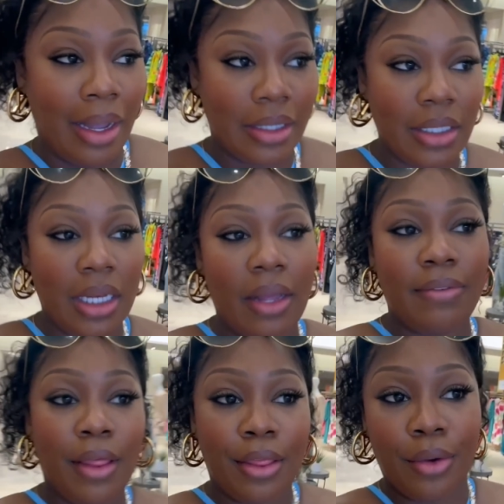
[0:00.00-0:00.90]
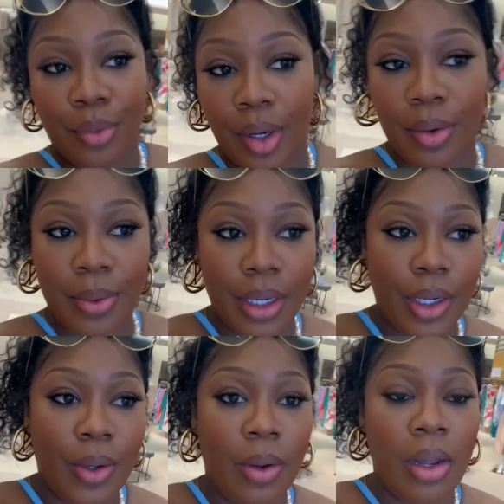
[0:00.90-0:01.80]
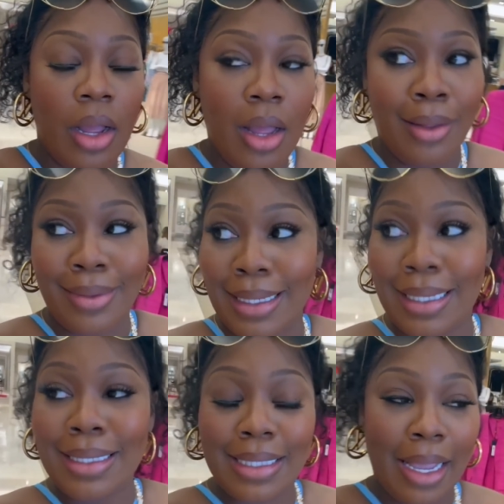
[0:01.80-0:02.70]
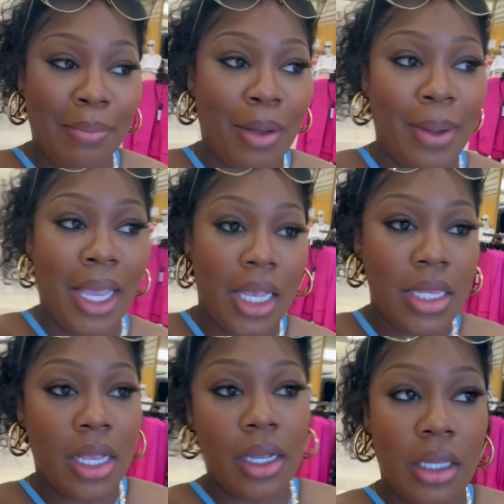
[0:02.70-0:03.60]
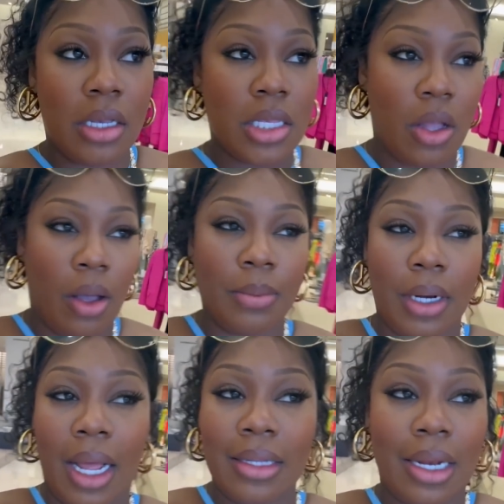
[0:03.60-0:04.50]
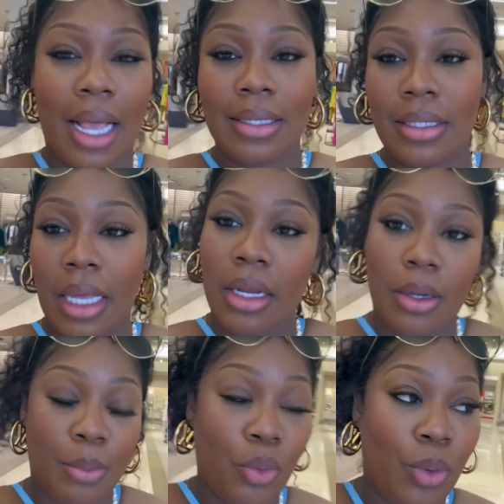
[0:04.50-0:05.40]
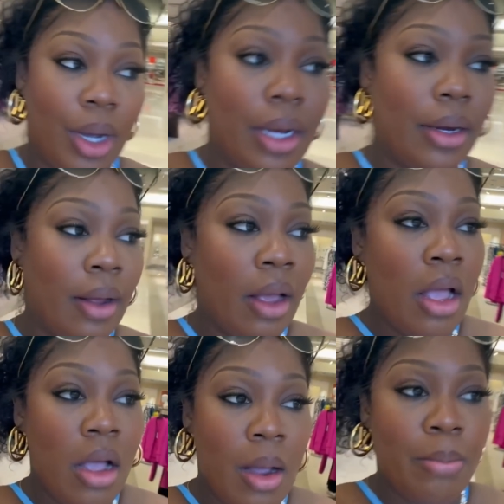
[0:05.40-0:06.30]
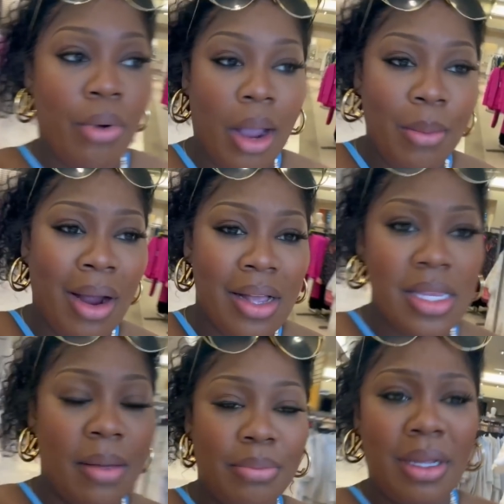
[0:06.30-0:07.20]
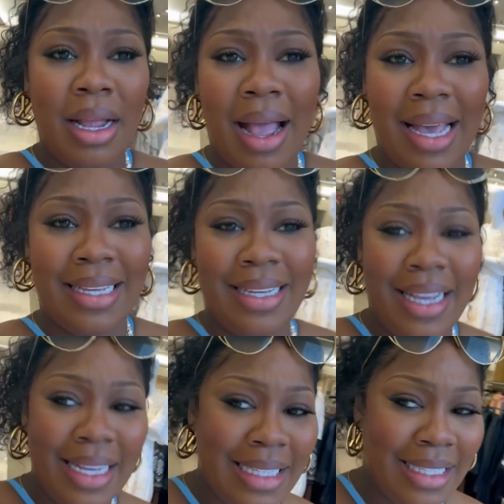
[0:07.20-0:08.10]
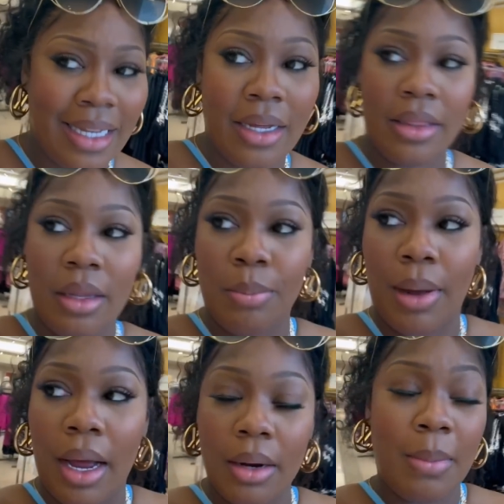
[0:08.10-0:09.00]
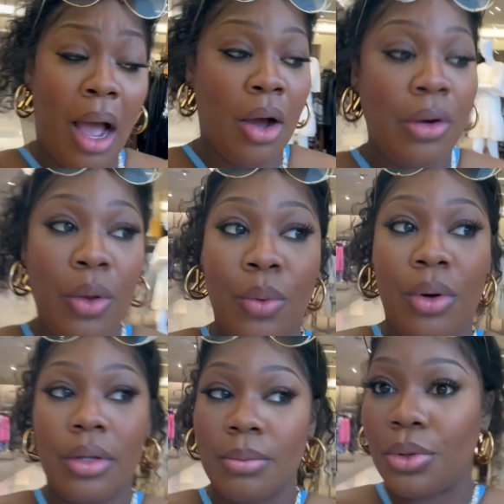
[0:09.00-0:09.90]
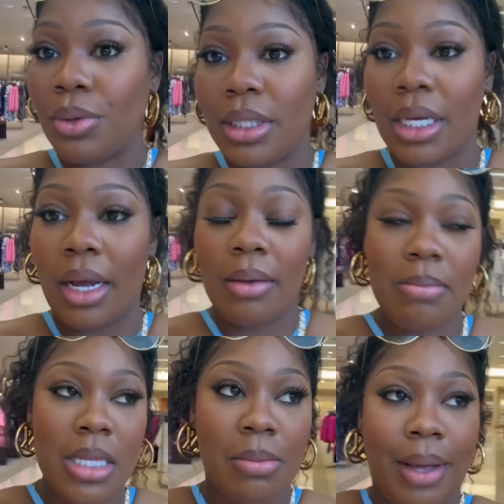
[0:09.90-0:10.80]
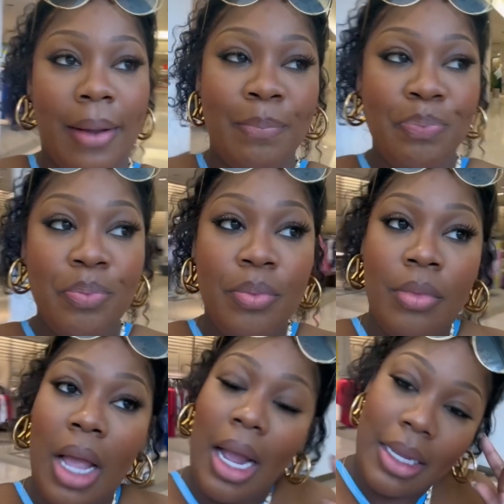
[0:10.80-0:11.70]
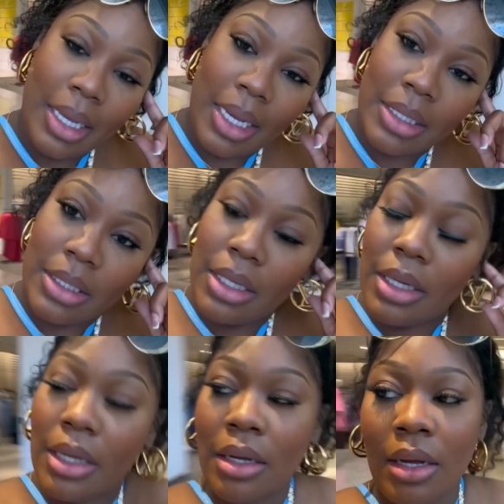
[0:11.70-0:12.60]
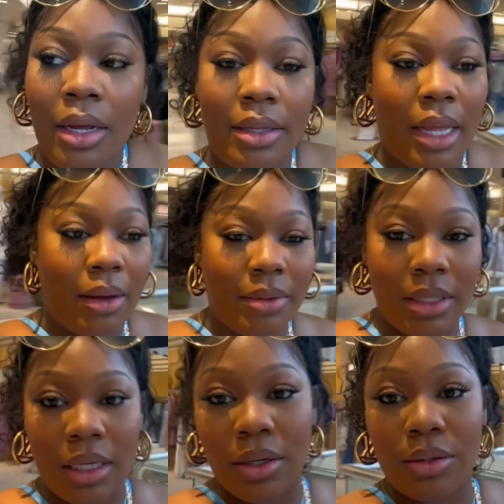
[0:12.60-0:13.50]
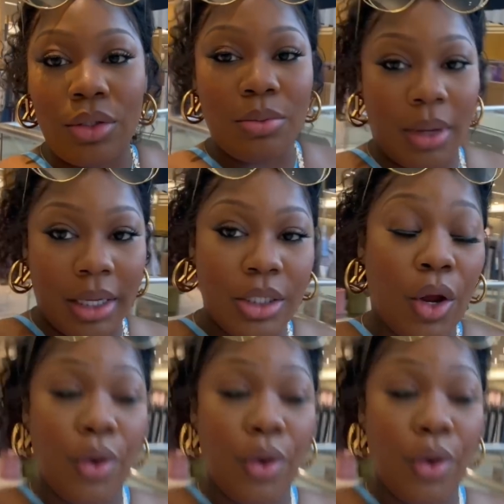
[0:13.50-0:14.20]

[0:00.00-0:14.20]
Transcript: I just left the RealReal. They didn't take my YSL heels, so I'm gonna have to like sell them on primer or something. I guess the bottom, I only wore them three times, but I guess that was a little too much